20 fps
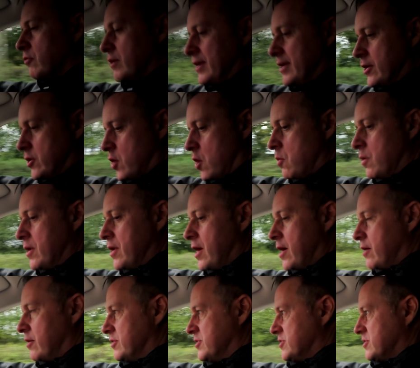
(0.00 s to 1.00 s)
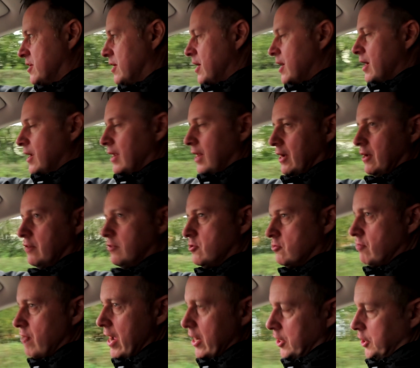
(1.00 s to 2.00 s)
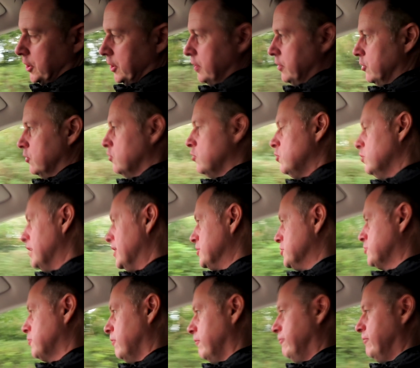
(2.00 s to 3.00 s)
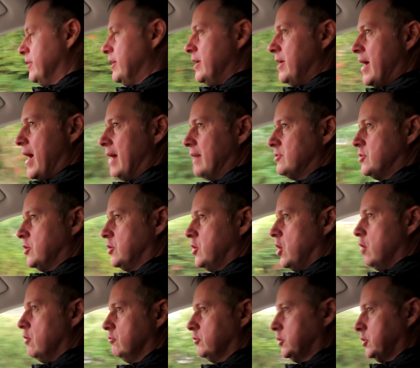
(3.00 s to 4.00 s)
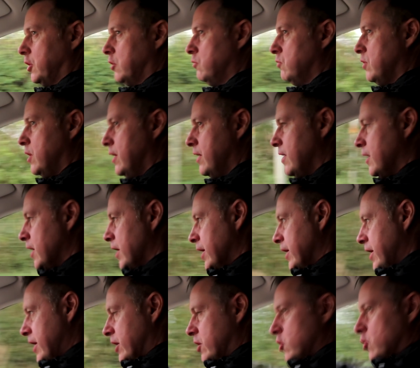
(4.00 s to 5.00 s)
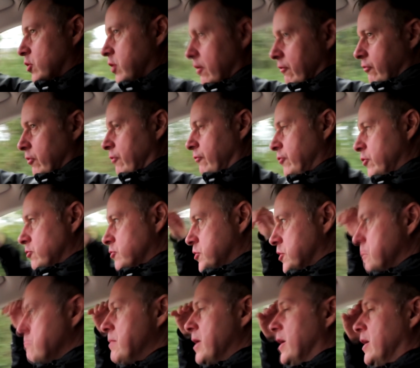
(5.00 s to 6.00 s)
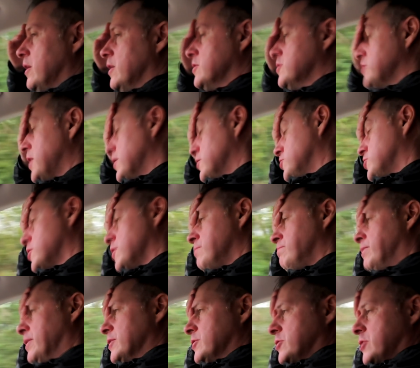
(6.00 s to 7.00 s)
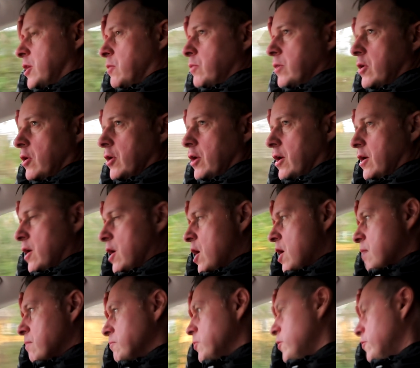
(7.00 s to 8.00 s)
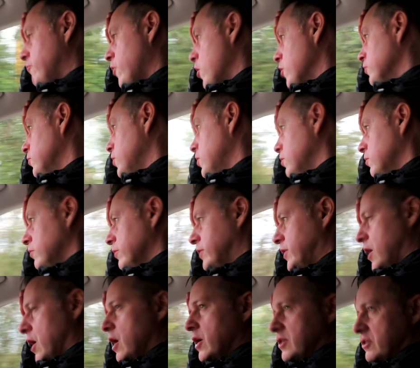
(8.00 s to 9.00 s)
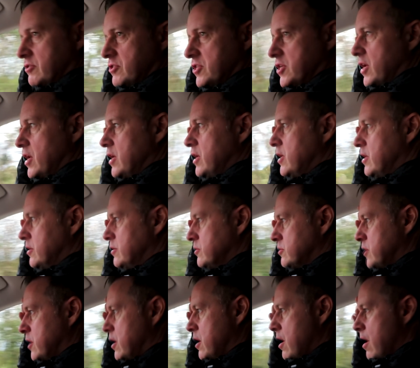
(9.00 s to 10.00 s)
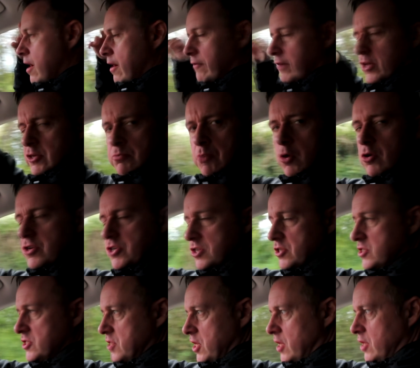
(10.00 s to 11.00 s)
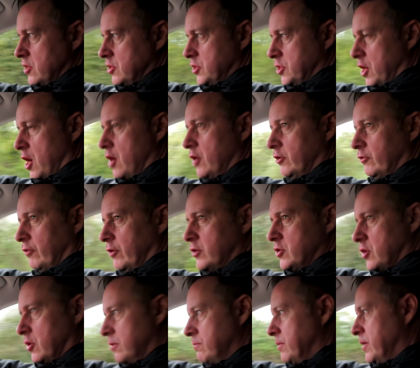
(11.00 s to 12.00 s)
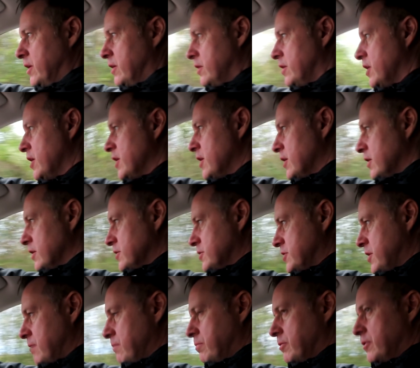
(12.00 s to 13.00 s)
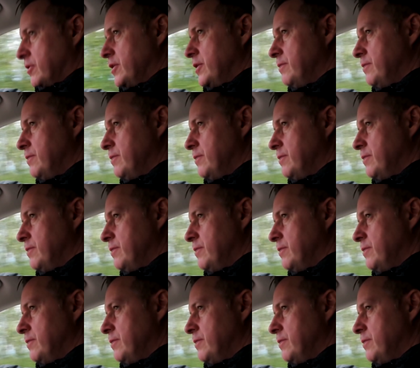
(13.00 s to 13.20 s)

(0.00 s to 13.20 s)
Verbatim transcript: really going there, it's like a direction and all that sort of thing he had to go. So, uh, yeah, good luck for the future, Mick, etc. But uh, we got to move on. Cardiff City, and uh, I think it's Morison's taking charge for the Morison's taking charge, yeah.